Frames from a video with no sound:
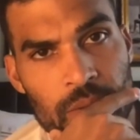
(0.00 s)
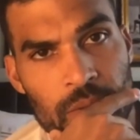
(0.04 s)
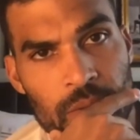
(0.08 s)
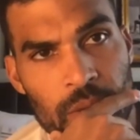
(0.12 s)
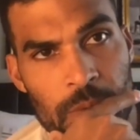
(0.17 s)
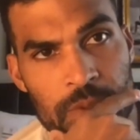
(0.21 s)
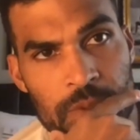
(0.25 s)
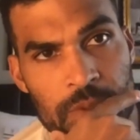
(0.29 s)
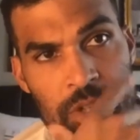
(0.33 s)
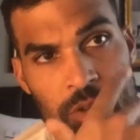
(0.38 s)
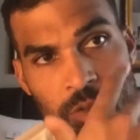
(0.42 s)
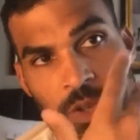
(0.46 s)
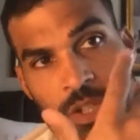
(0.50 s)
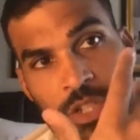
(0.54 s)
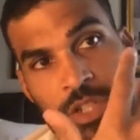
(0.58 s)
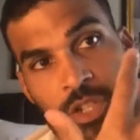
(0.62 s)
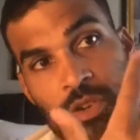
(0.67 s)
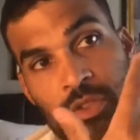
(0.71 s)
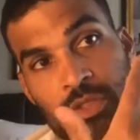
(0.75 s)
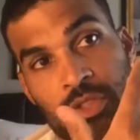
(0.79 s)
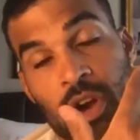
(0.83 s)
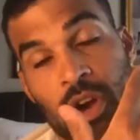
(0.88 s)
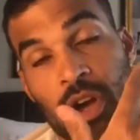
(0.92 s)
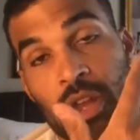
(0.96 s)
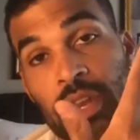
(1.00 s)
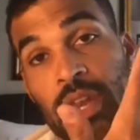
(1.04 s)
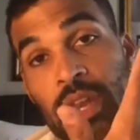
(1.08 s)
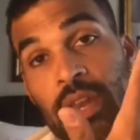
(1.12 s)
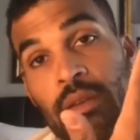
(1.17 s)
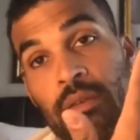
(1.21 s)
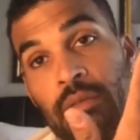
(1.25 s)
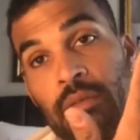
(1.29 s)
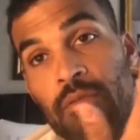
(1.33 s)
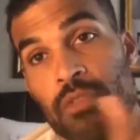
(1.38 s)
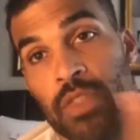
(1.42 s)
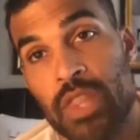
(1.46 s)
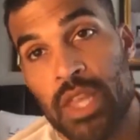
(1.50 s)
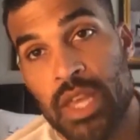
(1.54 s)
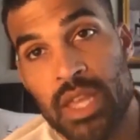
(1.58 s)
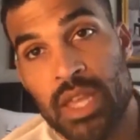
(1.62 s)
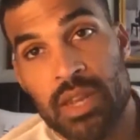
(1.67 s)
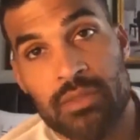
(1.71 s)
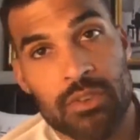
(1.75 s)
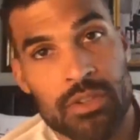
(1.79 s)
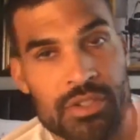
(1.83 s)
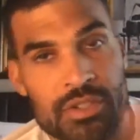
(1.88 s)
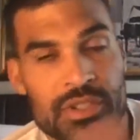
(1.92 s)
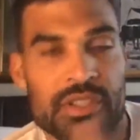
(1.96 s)
what was your what's your thought
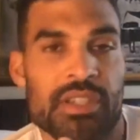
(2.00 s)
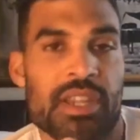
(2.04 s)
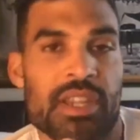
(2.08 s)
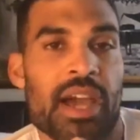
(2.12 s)
then versus